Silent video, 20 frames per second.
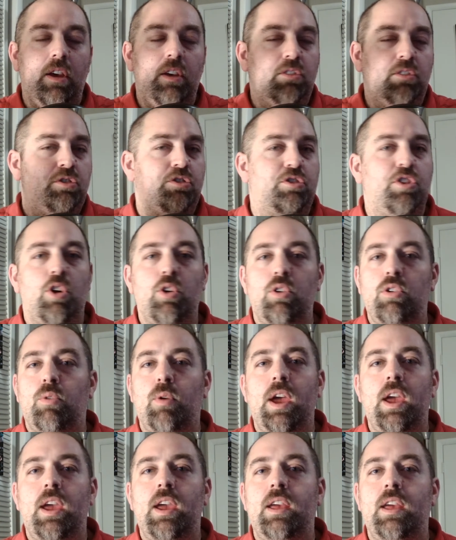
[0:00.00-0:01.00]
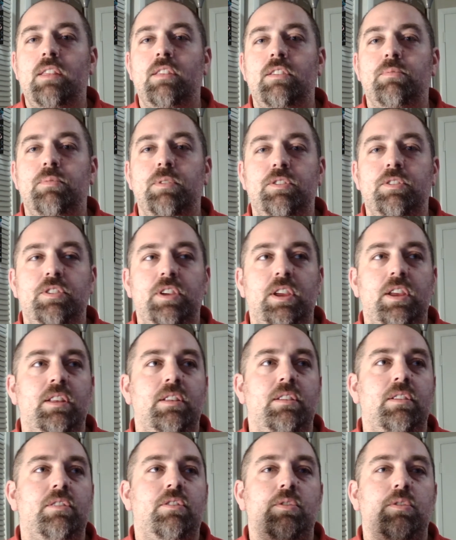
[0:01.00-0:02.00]
stowed away in this
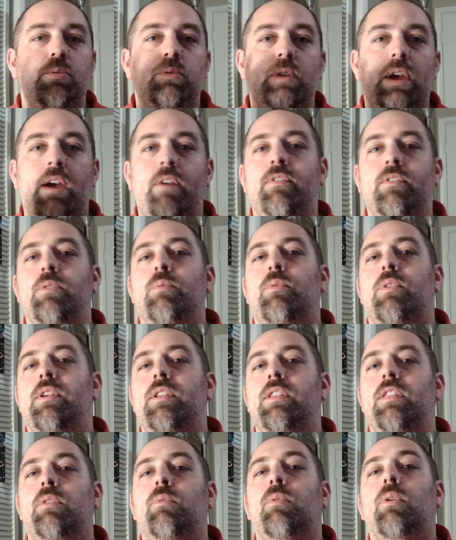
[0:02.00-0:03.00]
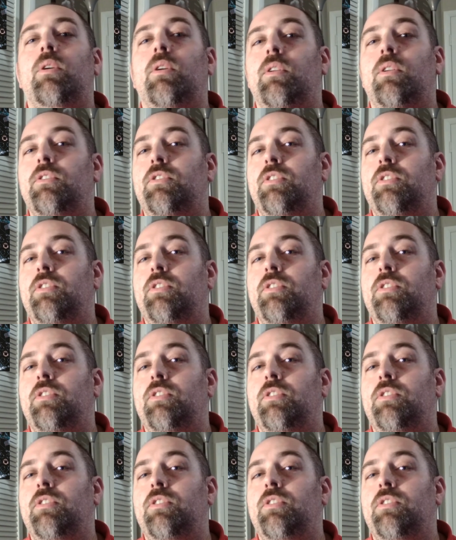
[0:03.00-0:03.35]
machine to everyone in the world.